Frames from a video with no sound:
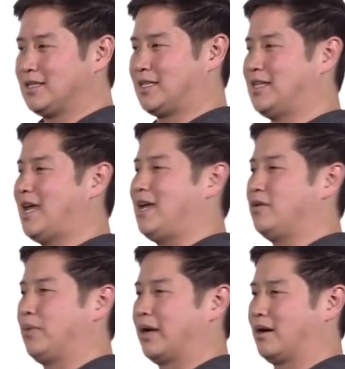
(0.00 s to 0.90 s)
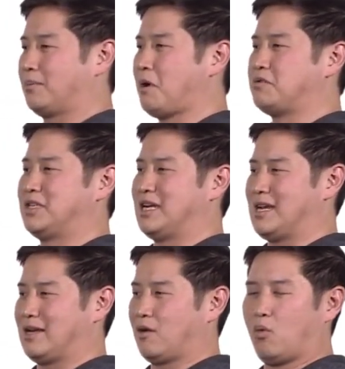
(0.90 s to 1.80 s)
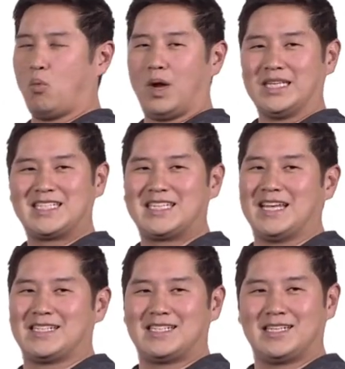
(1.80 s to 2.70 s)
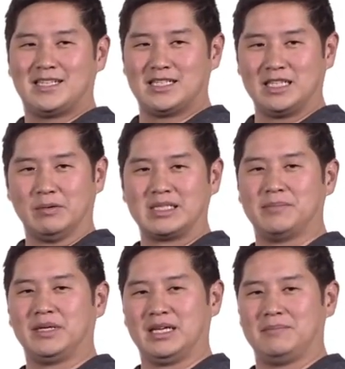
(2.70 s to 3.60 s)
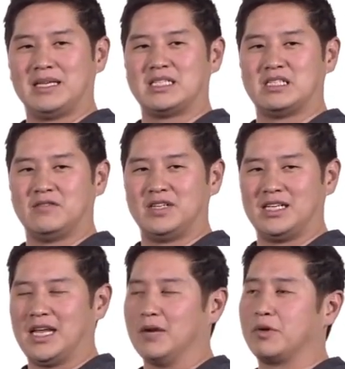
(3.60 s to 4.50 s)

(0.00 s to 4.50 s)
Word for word: Today, we're approaching one cent to sequence a million bases of D N A,